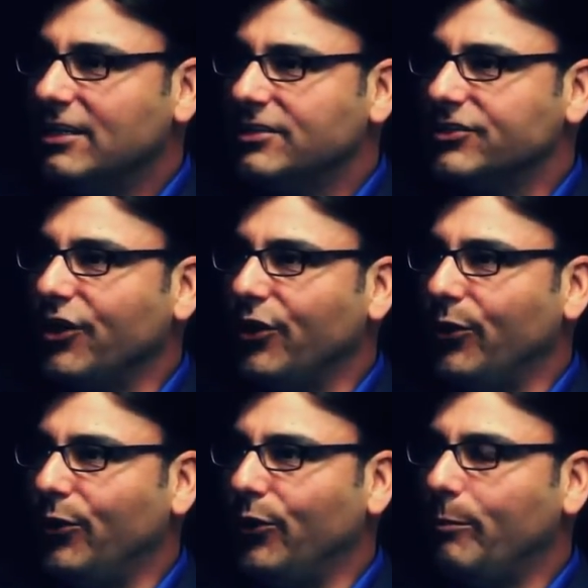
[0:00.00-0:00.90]

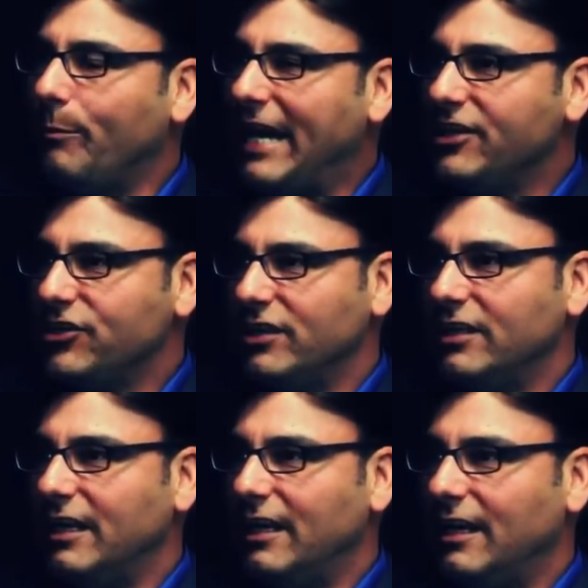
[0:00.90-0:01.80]
So
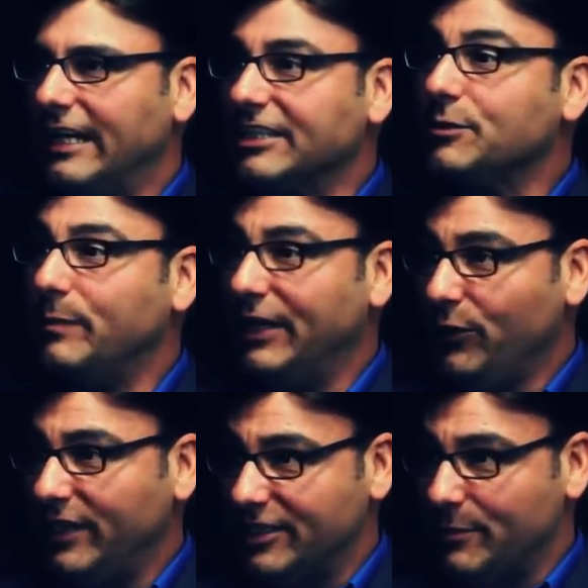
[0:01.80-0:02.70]
patient
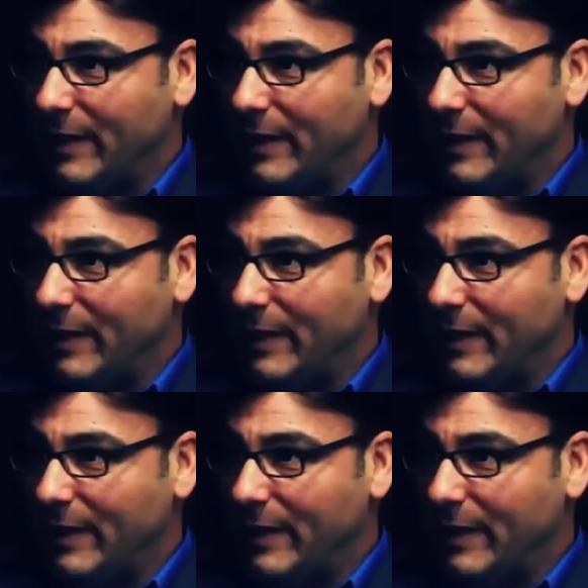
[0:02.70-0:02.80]
experience